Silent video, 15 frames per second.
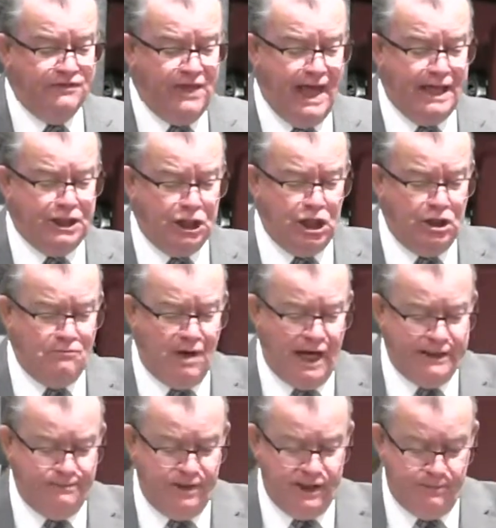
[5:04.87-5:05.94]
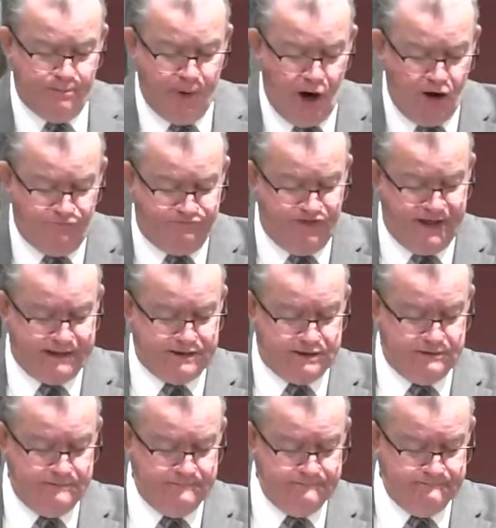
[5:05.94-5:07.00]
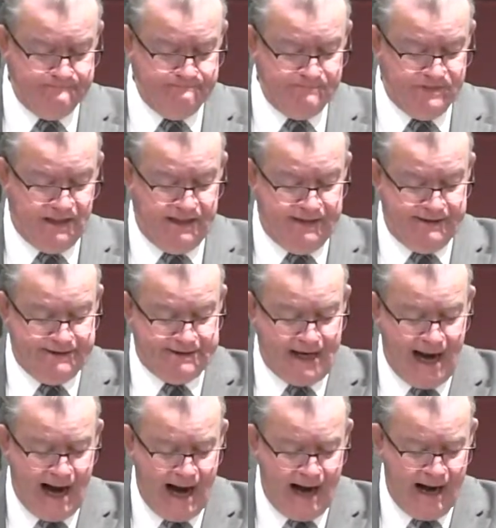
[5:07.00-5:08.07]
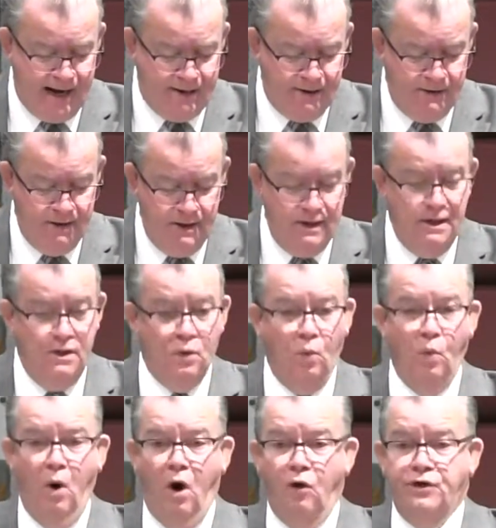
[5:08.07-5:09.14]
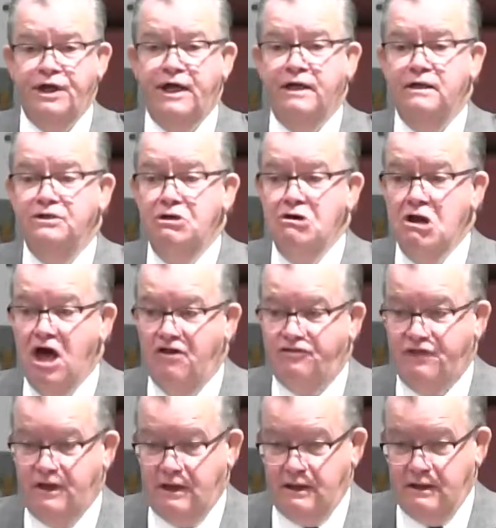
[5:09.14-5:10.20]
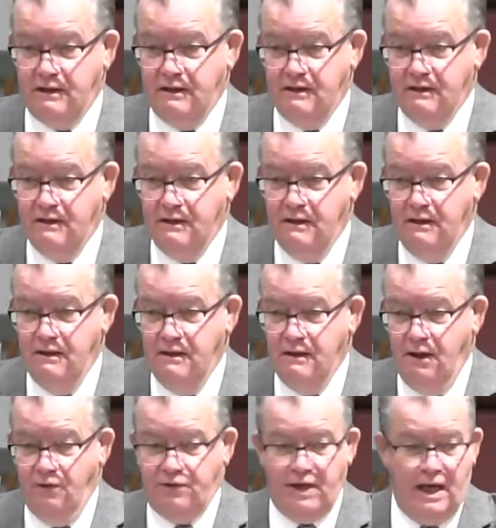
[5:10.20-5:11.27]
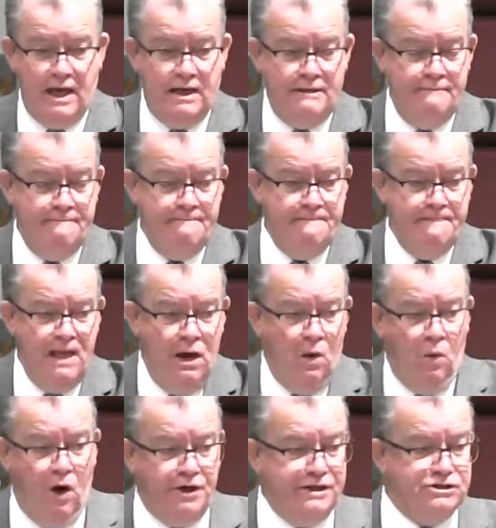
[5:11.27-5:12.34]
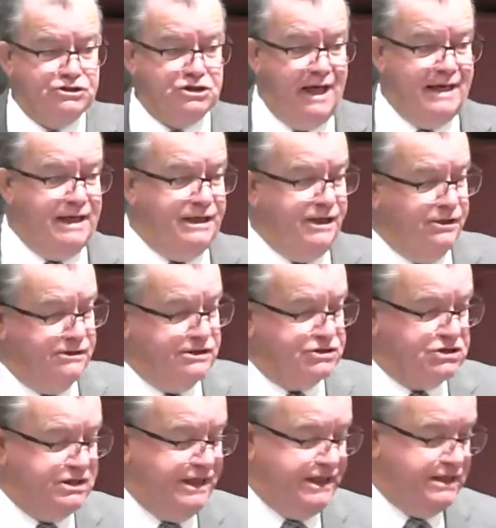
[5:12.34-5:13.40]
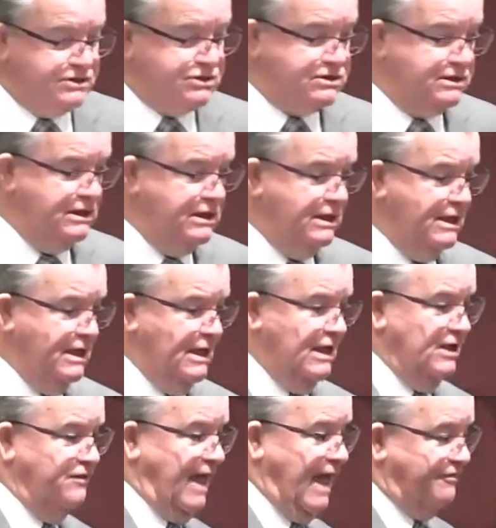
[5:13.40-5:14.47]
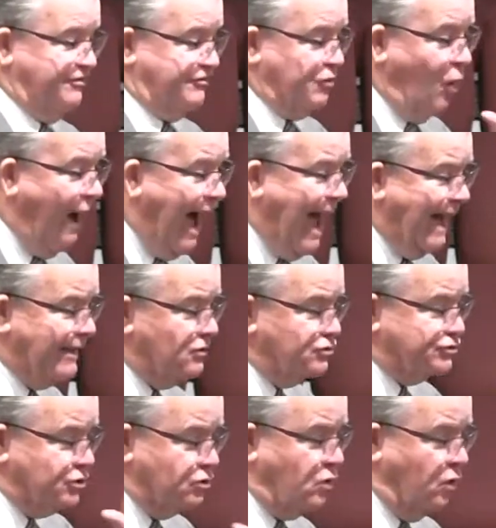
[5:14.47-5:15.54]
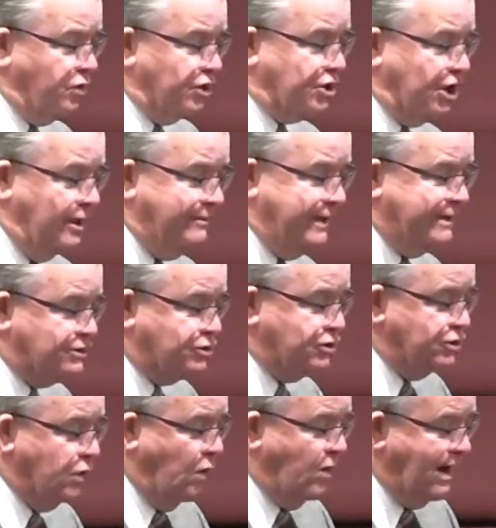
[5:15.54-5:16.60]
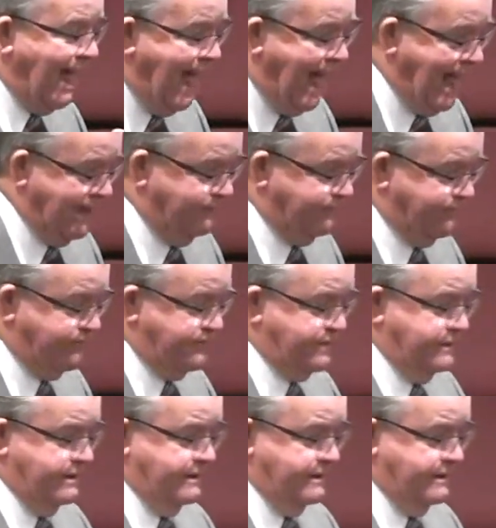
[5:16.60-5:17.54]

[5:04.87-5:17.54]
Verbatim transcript: that ye may be perfect, entire, wanting nothing. Okay? What he's saying here is this that trials are going to come into your life,